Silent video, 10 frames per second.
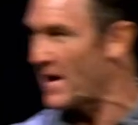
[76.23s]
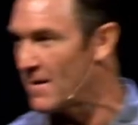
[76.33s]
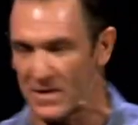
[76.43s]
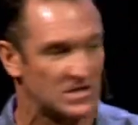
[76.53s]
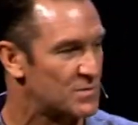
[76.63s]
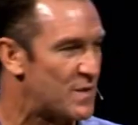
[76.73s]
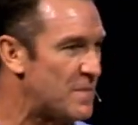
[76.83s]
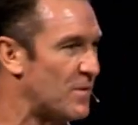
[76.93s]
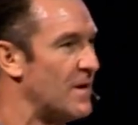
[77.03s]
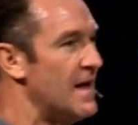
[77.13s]
by a bunch of
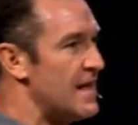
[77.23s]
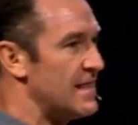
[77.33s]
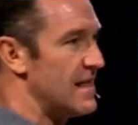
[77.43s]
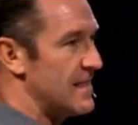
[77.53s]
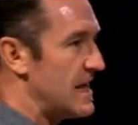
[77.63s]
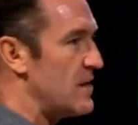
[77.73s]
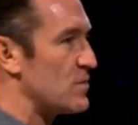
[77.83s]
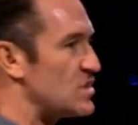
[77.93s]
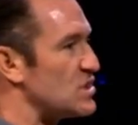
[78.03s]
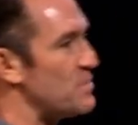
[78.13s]
people that he
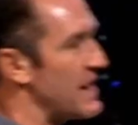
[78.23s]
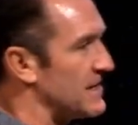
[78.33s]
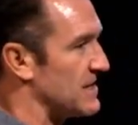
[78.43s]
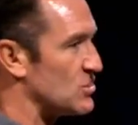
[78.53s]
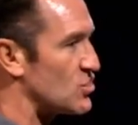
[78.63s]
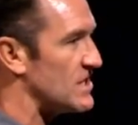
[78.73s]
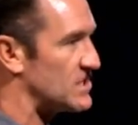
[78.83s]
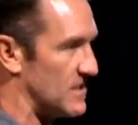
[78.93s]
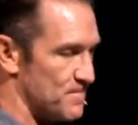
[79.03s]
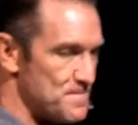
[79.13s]
respected and
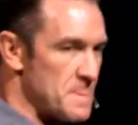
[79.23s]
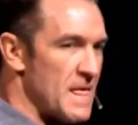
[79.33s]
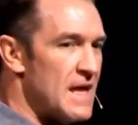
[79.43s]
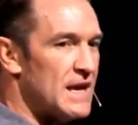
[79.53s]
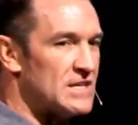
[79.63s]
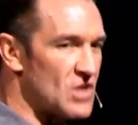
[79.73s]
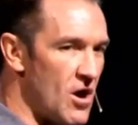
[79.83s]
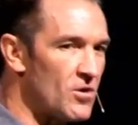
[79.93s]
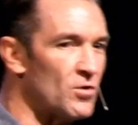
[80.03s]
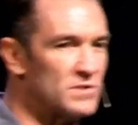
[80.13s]
trusted. His
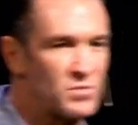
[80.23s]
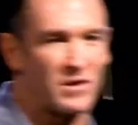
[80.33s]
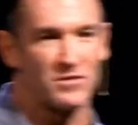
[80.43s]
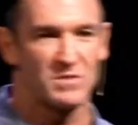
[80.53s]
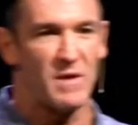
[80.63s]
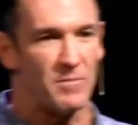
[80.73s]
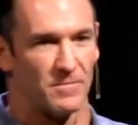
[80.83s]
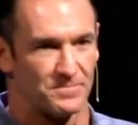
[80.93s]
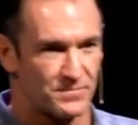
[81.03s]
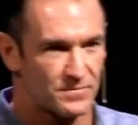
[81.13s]
uncle was one of those people.